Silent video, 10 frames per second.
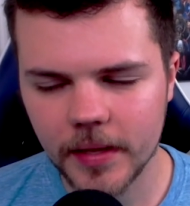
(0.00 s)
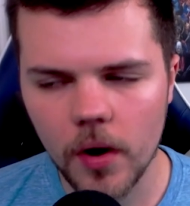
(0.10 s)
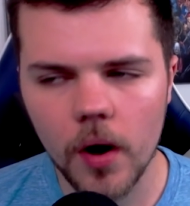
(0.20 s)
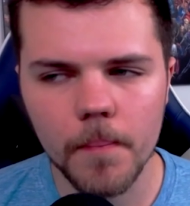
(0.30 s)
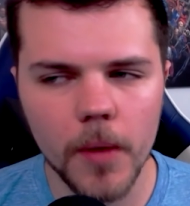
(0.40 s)

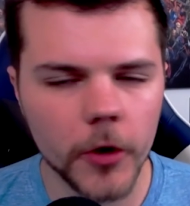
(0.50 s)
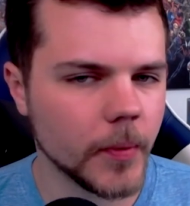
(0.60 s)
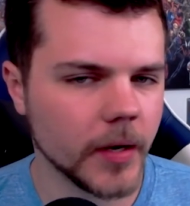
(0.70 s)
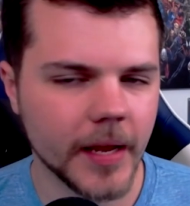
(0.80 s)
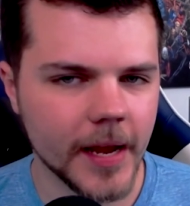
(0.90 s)
there are
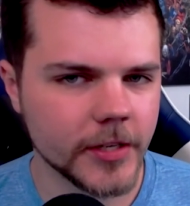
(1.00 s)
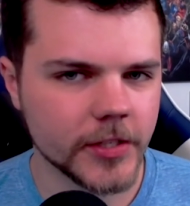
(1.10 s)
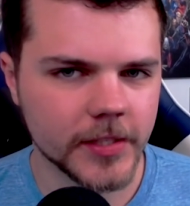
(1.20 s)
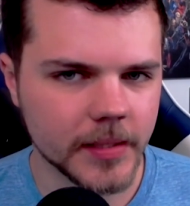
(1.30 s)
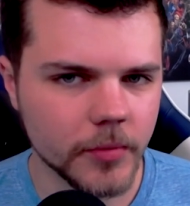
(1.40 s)
multiple
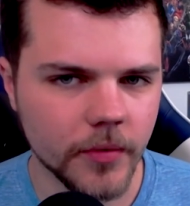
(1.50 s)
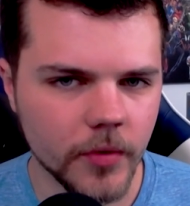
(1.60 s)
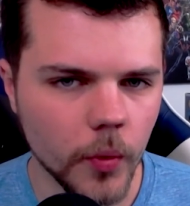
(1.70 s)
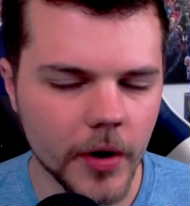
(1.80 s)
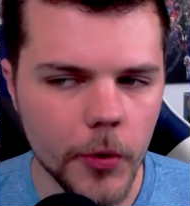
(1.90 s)
occasions in the movie
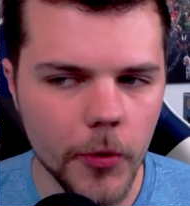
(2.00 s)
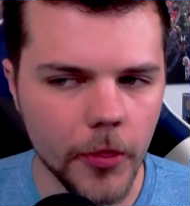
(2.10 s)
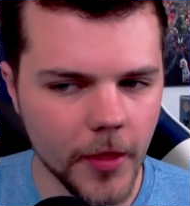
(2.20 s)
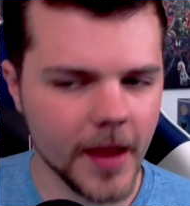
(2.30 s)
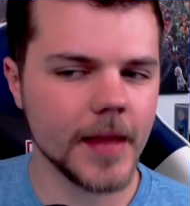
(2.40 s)
where you
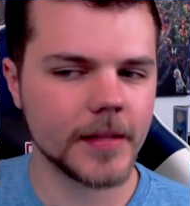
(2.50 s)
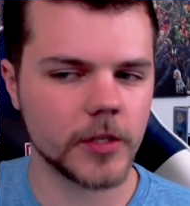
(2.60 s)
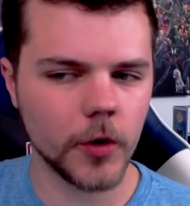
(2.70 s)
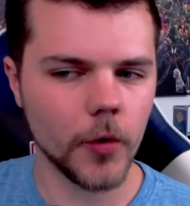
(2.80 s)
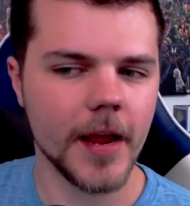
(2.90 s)
think it's
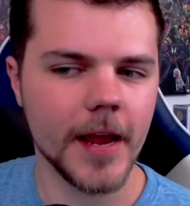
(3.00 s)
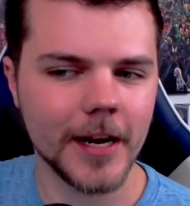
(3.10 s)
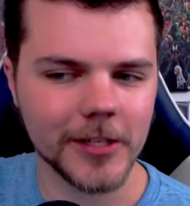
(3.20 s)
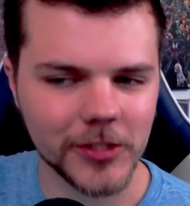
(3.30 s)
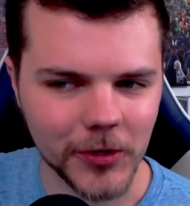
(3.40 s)
going in
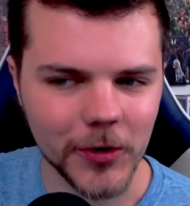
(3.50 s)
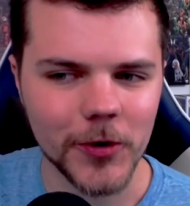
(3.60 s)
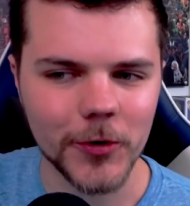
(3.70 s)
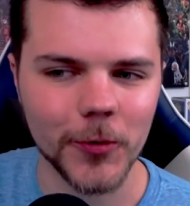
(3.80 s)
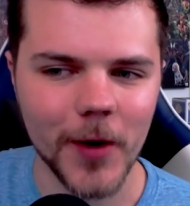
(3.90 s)
a
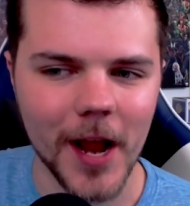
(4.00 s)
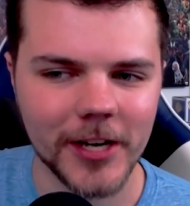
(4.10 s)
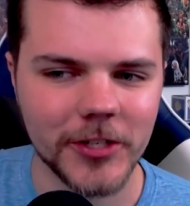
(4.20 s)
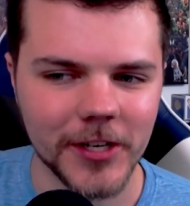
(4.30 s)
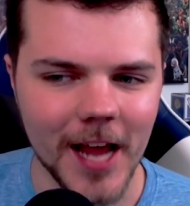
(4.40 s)
certain
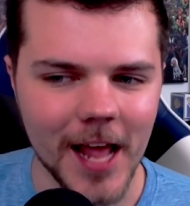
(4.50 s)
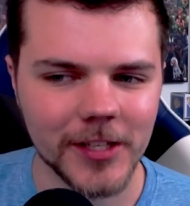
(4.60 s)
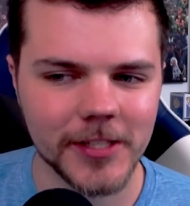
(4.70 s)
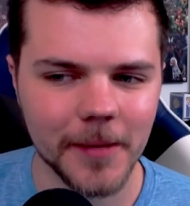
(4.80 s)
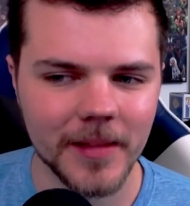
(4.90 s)
direction
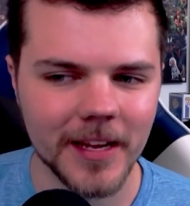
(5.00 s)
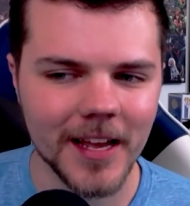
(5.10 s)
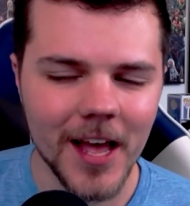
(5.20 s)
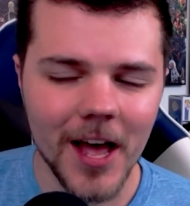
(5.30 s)
and something